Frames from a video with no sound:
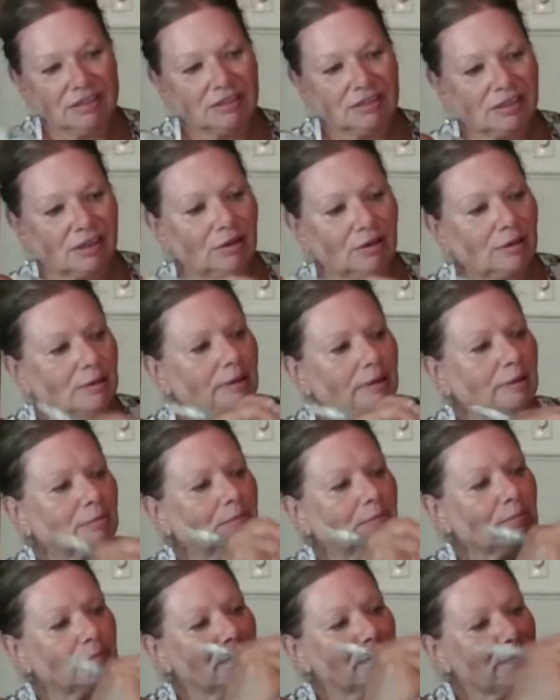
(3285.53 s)
So I
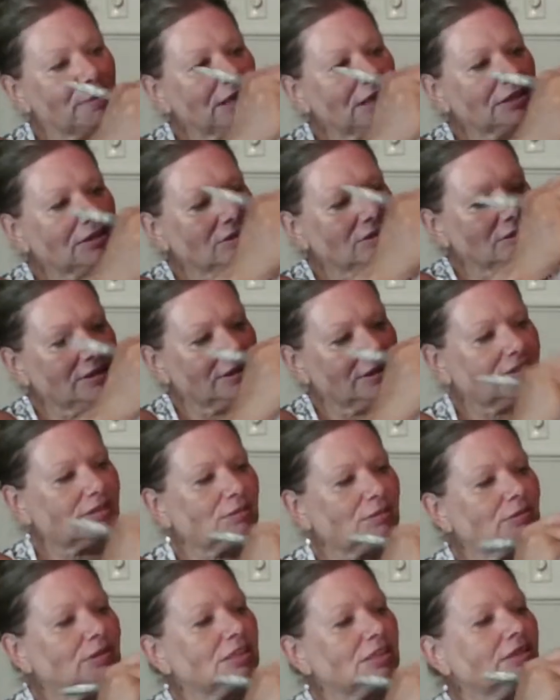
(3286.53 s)
am being
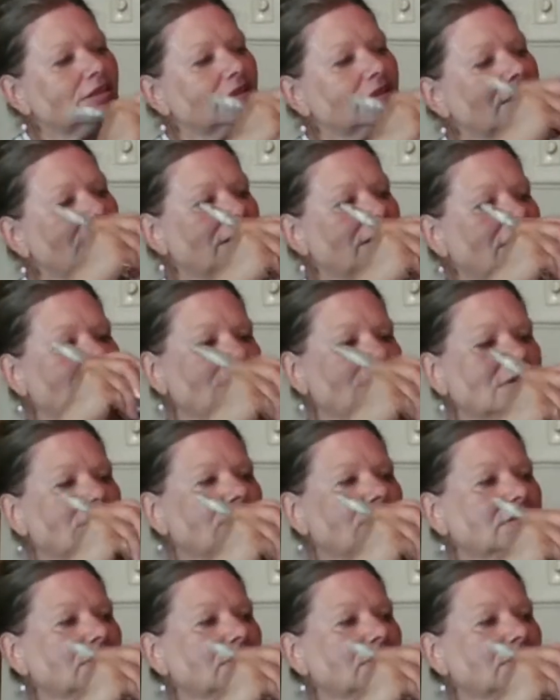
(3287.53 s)
honest with you there.